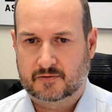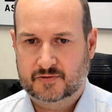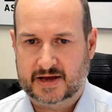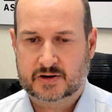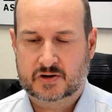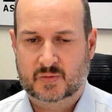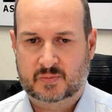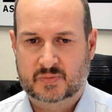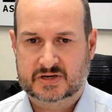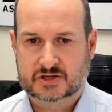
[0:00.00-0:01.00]
of the
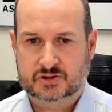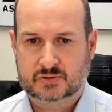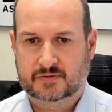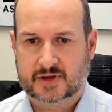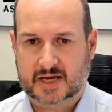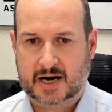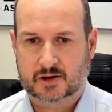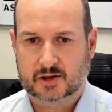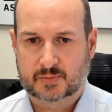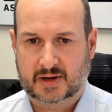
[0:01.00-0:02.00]
economic potential of the
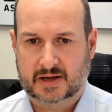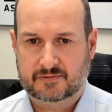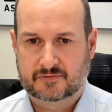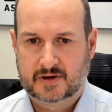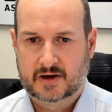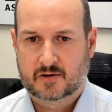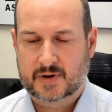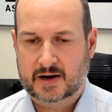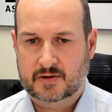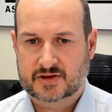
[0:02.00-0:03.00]
Caralue Bluff
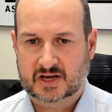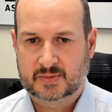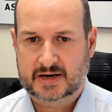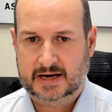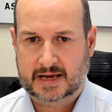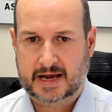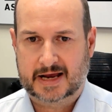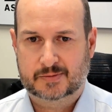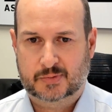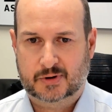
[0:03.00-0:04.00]
Rare Earth Element and
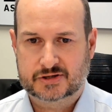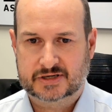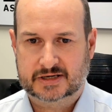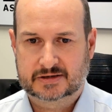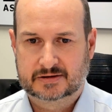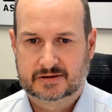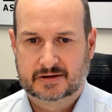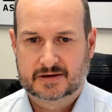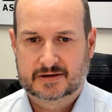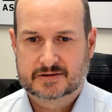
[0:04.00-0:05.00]
Kaolin project.
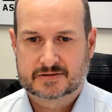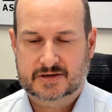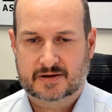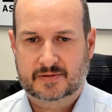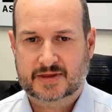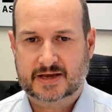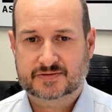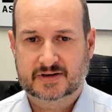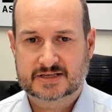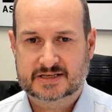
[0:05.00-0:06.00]
So
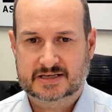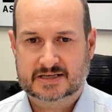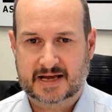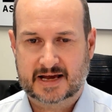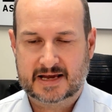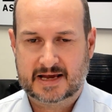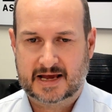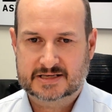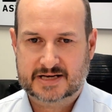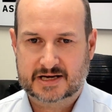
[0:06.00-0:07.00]
thanks for listening today, and
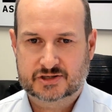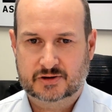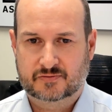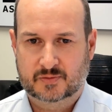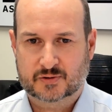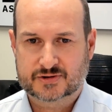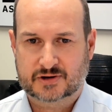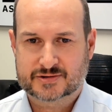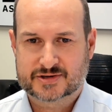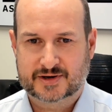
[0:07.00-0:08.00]
stay tuned for more
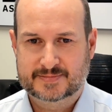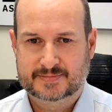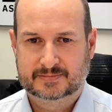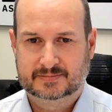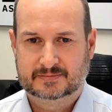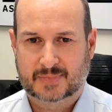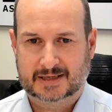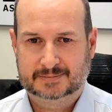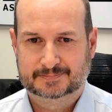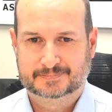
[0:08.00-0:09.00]
results soon. Bye.